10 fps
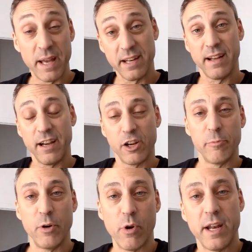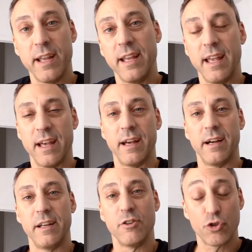Ahmed and I are going to be running
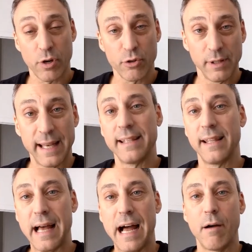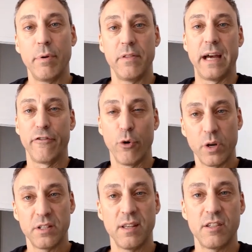uh, an instructor led lab that
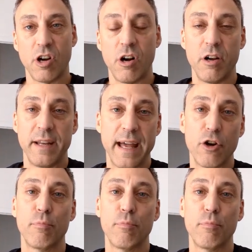focuses on